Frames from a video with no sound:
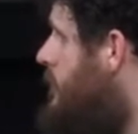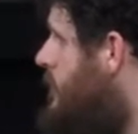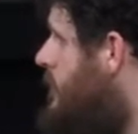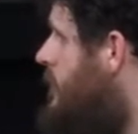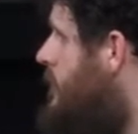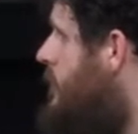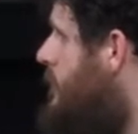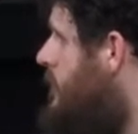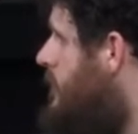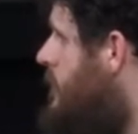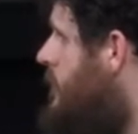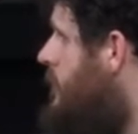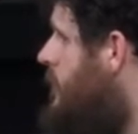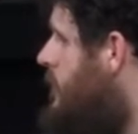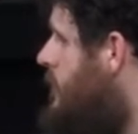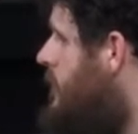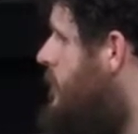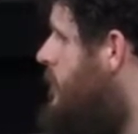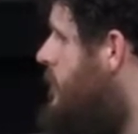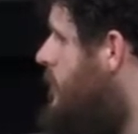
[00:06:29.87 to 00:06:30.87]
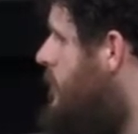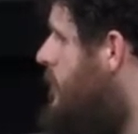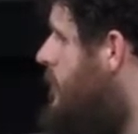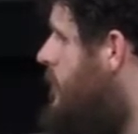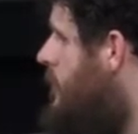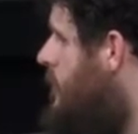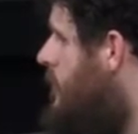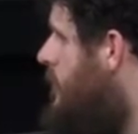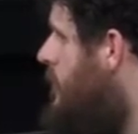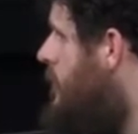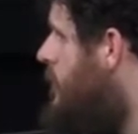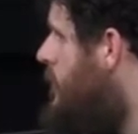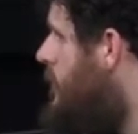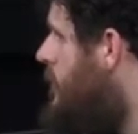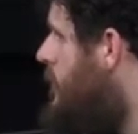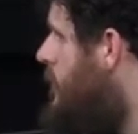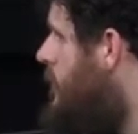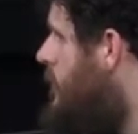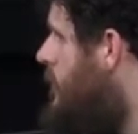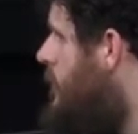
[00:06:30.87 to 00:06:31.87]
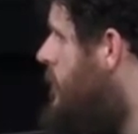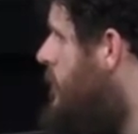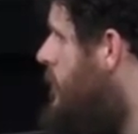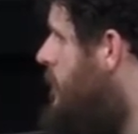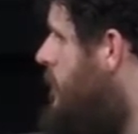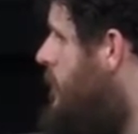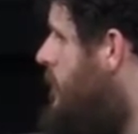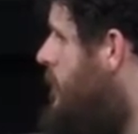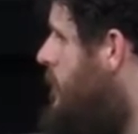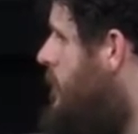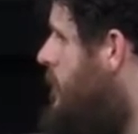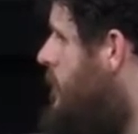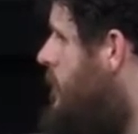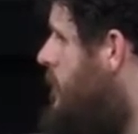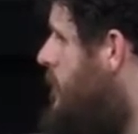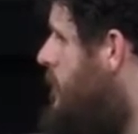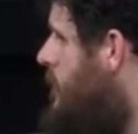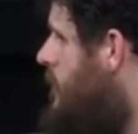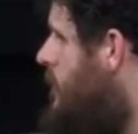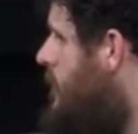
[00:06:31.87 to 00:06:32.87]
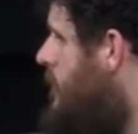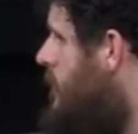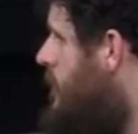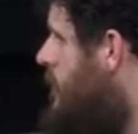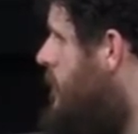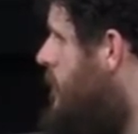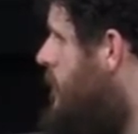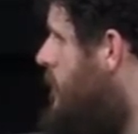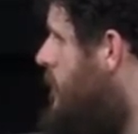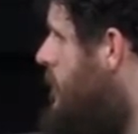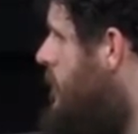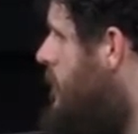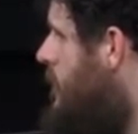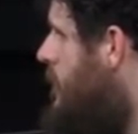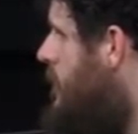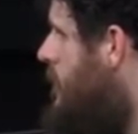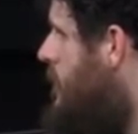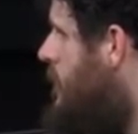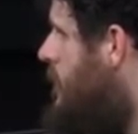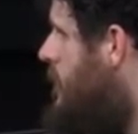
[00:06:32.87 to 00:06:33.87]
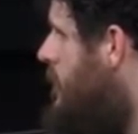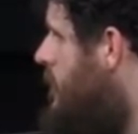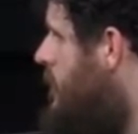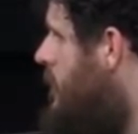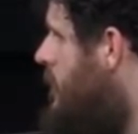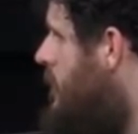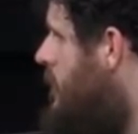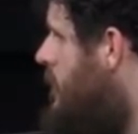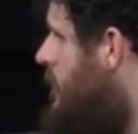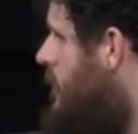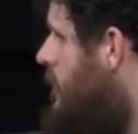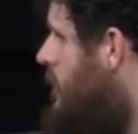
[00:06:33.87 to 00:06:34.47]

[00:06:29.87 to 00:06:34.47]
The person shown says nothing.